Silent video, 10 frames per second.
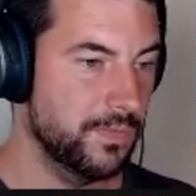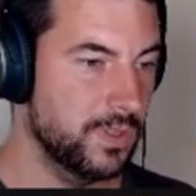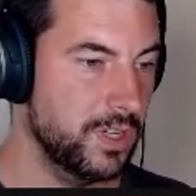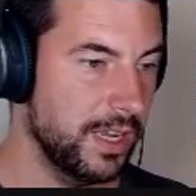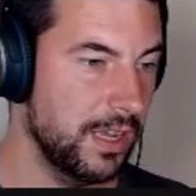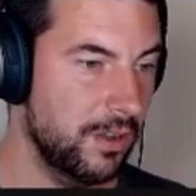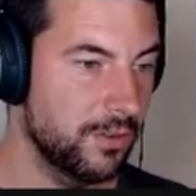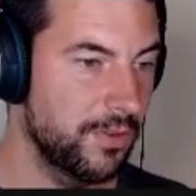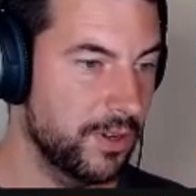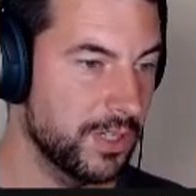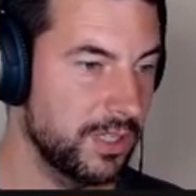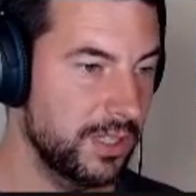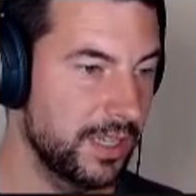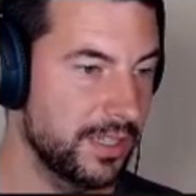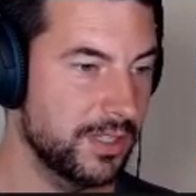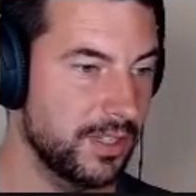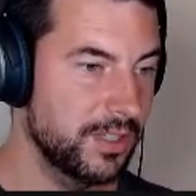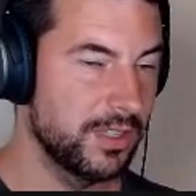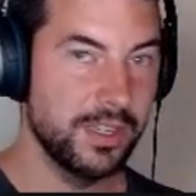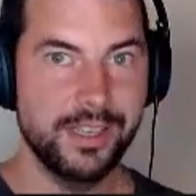check out Versal
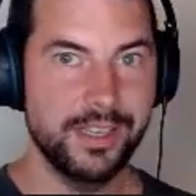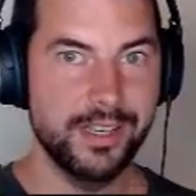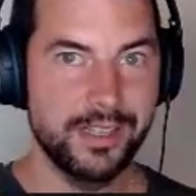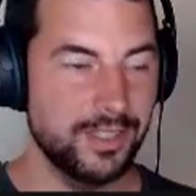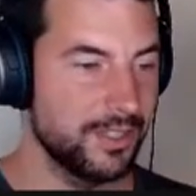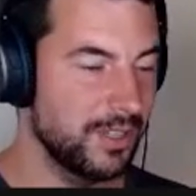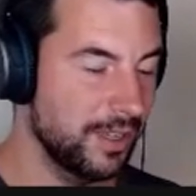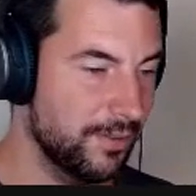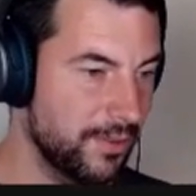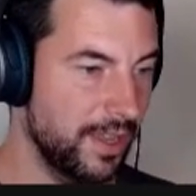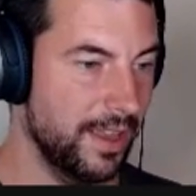NCC and see if they